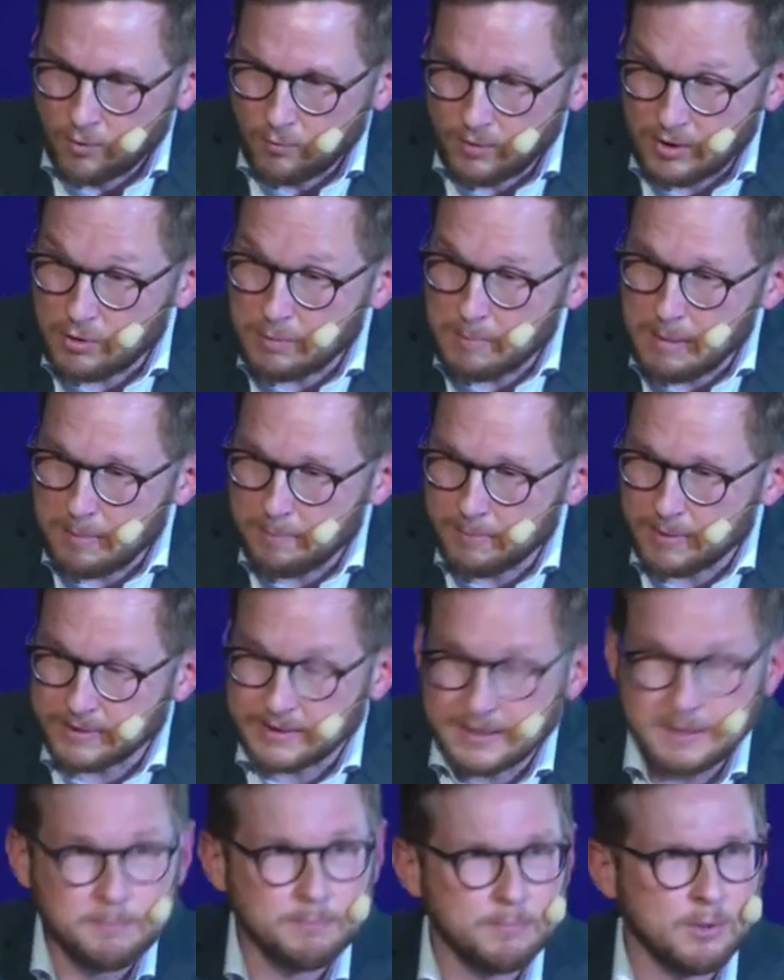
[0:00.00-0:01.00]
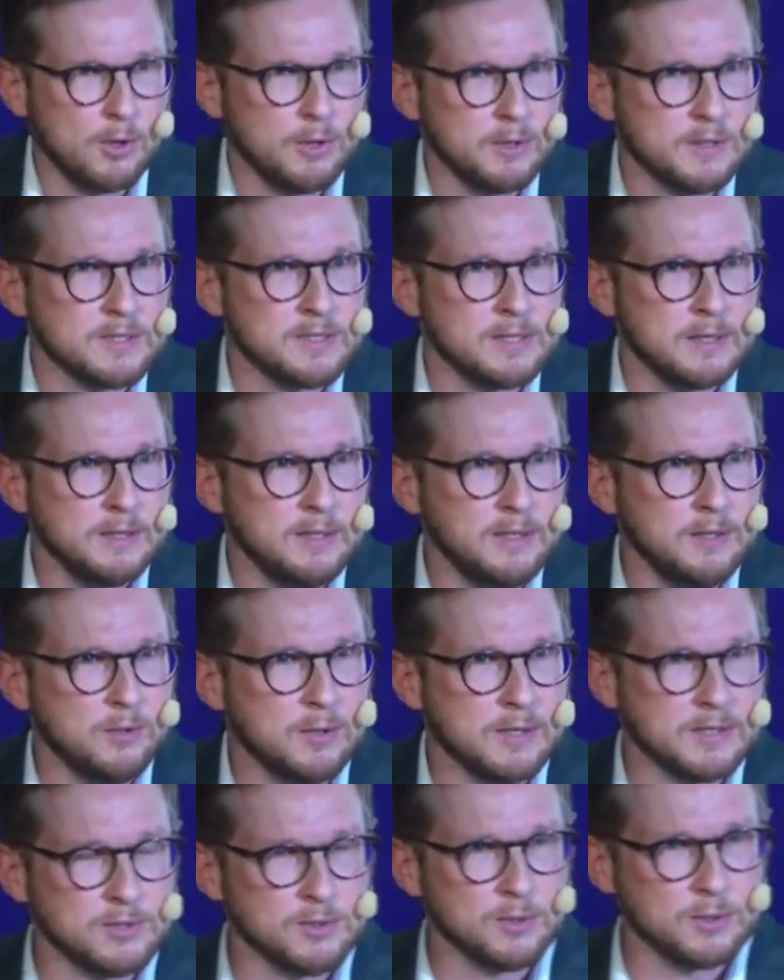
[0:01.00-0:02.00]
We remember Tim Berners-Lee,
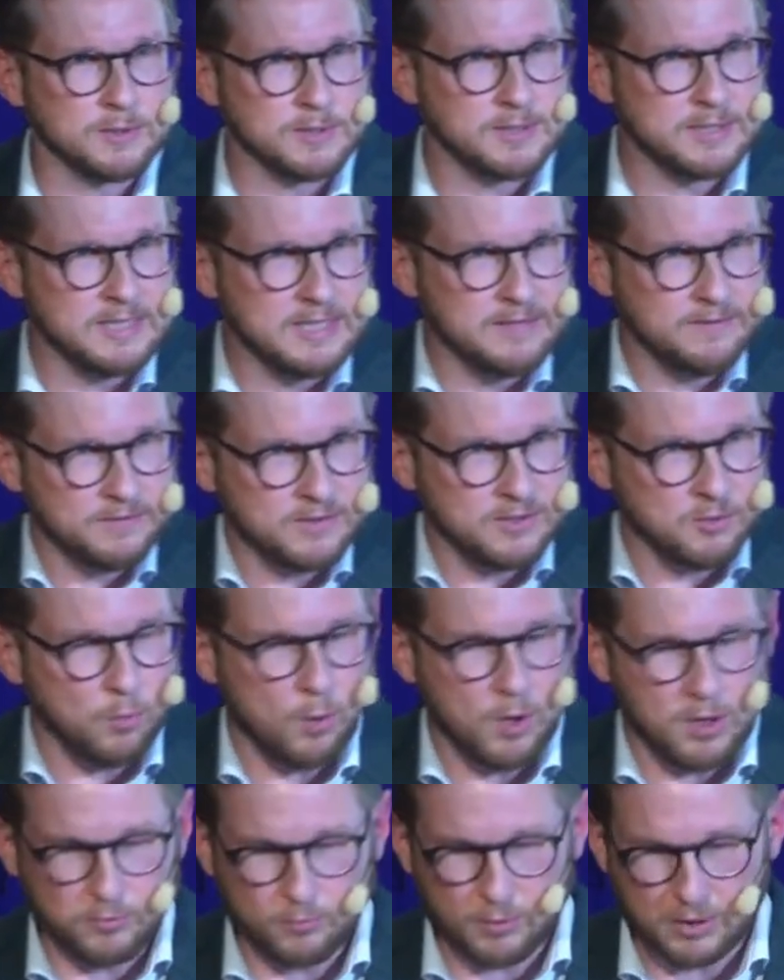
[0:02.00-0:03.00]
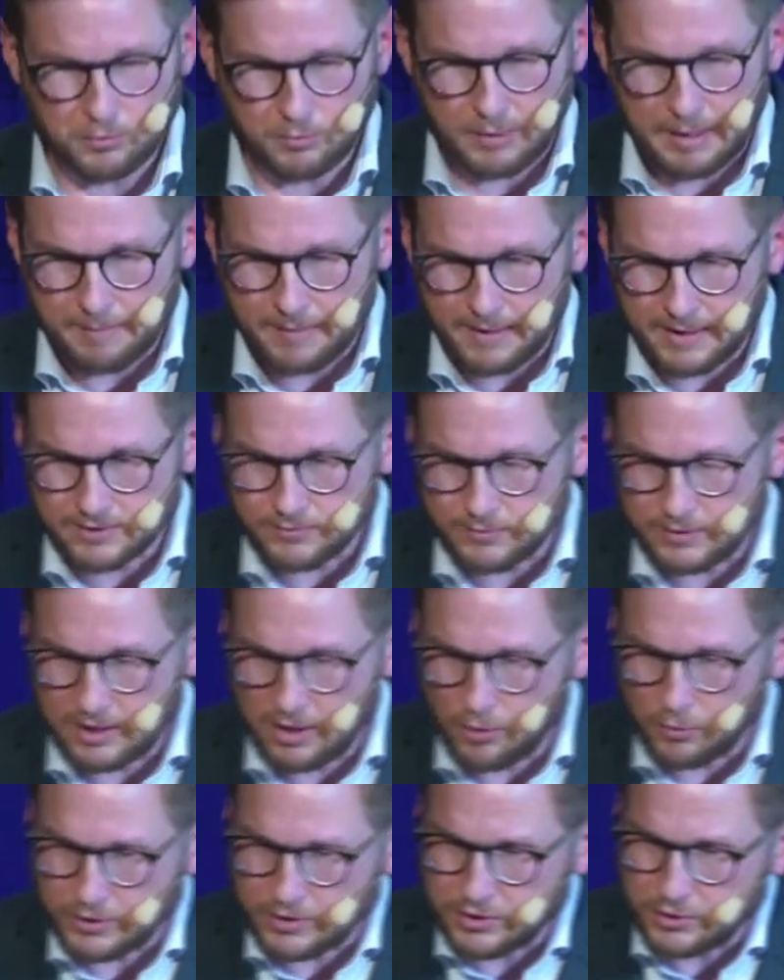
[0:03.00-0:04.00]
who has conceived the World Wide Web as we
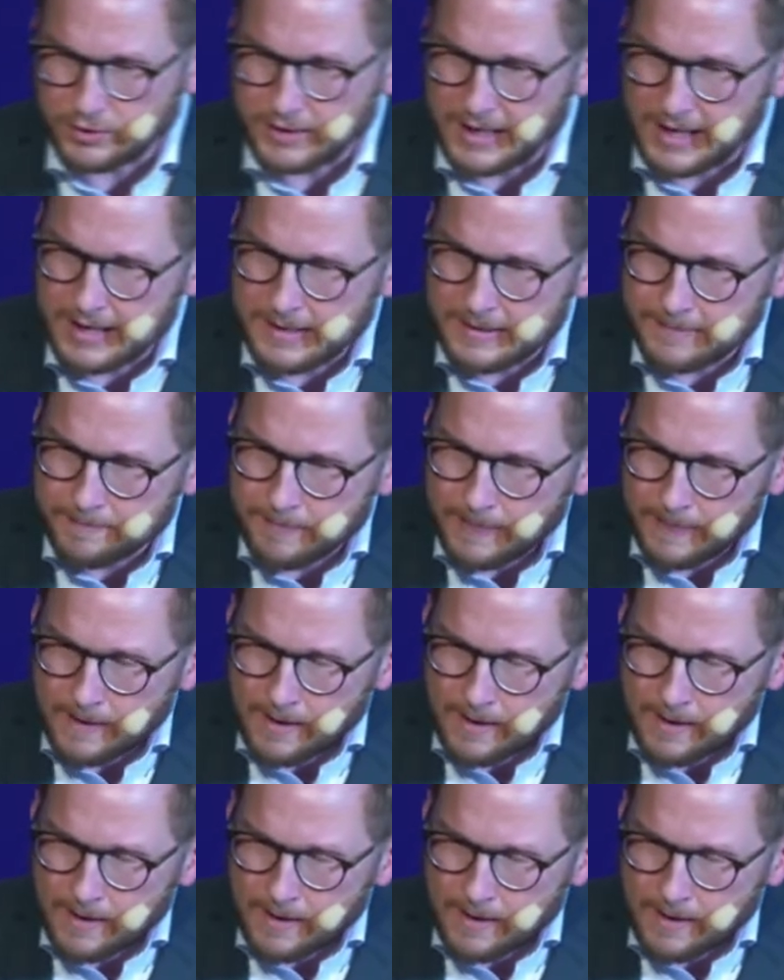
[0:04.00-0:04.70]
know it today.